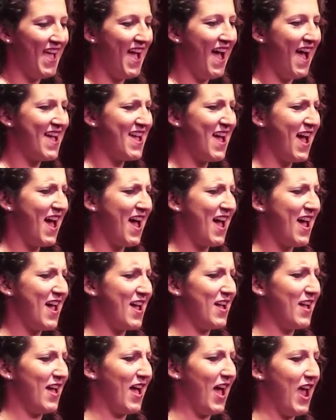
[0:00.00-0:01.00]
I
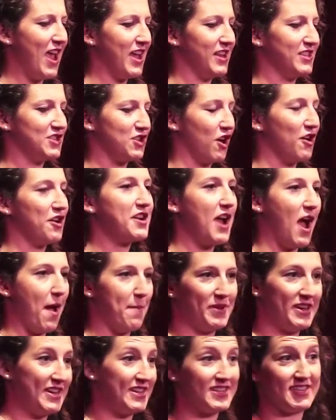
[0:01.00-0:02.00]
had started
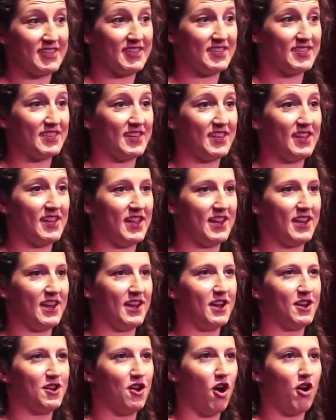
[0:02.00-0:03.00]
comedy in DC and it
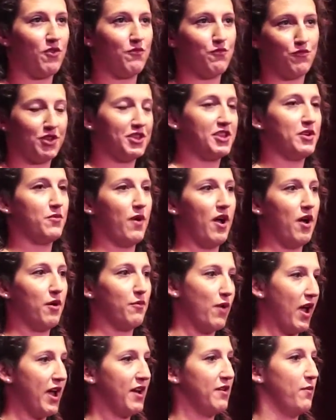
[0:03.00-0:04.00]
had gone really well
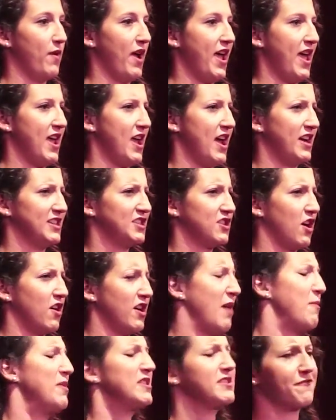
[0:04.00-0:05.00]
right away.
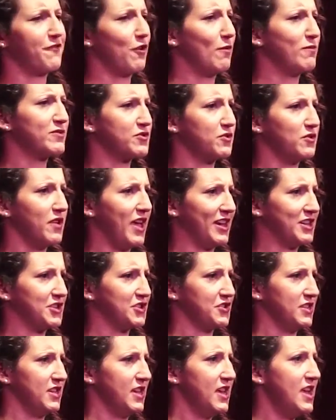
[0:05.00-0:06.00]
I went to film school
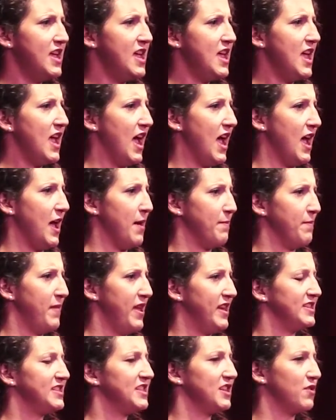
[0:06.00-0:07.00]
actually,
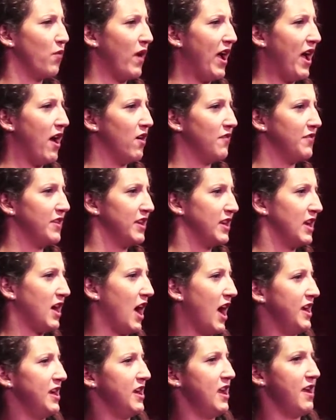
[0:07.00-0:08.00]
and did well, and then
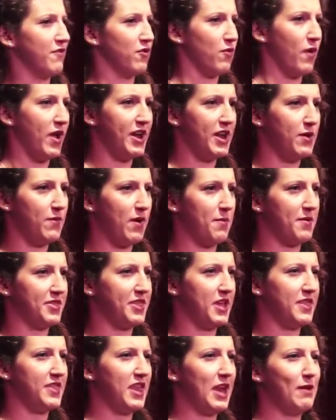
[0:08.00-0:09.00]
kind of never went anywhere with
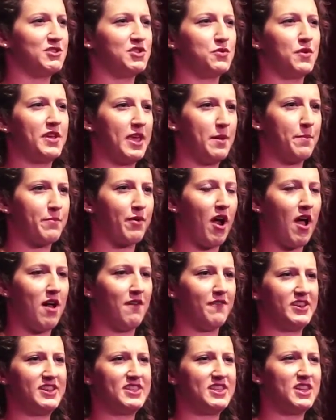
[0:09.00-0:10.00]
it. And then I was doing
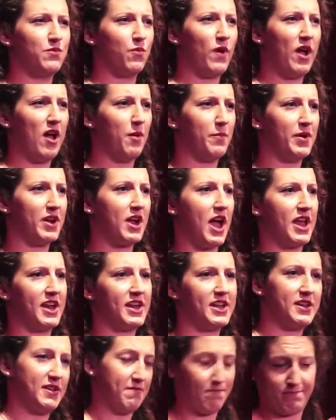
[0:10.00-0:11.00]
improv and did well, but
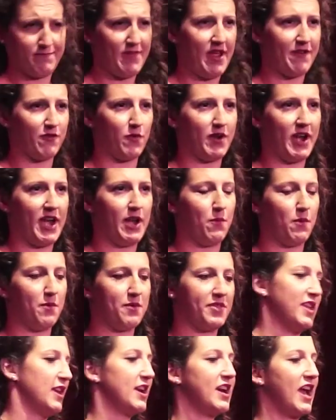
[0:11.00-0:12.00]
kind of never went anywhere with it.